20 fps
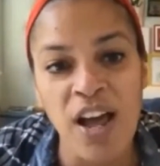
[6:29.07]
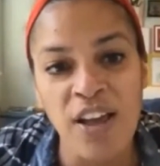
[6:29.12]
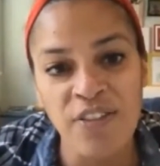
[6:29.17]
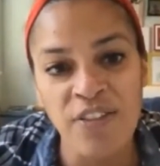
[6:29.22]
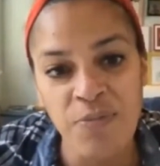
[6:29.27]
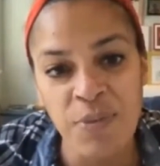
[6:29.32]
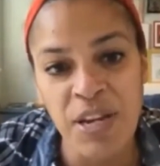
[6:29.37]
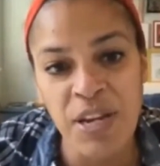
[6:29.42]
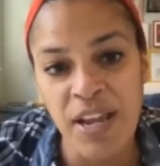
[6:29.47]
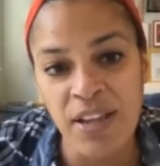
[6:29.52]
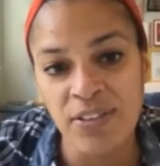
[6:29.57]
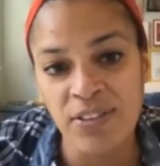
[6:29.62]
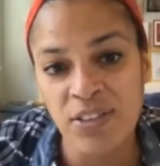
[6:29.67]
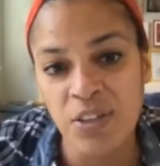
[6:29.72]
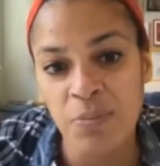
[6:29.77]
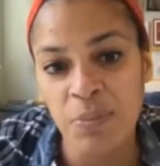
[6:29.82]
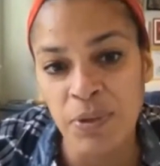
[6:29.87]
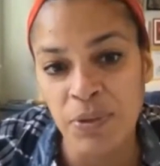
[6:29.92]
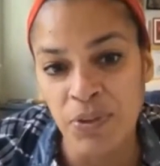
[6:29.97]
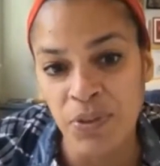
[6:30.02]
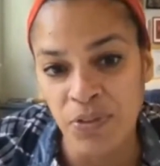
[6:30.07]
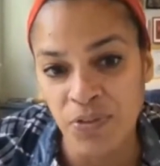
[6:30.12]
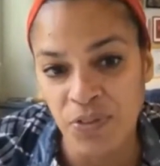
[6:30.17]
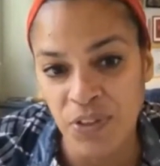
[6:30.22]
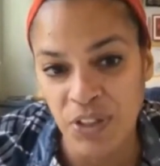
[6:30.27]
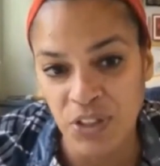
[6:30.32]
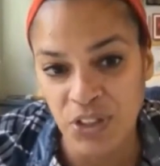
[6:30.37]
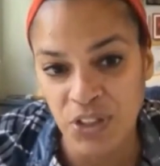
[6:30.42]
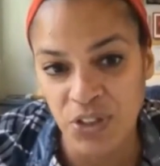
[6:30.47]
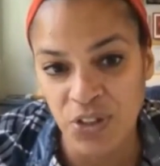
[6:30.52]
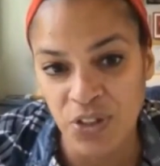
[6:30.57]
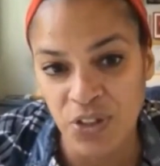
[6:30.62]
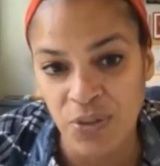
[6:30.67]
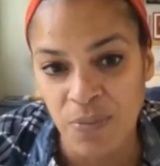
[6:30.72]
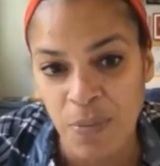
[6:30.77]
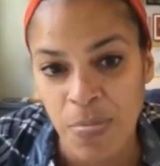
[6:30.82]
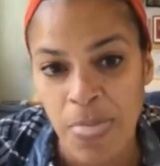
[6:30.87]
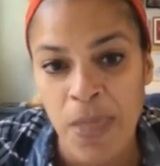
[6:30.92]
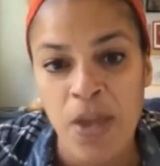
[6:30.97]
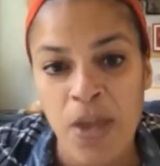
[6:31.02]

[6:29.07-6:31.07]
I've been asked to build a feature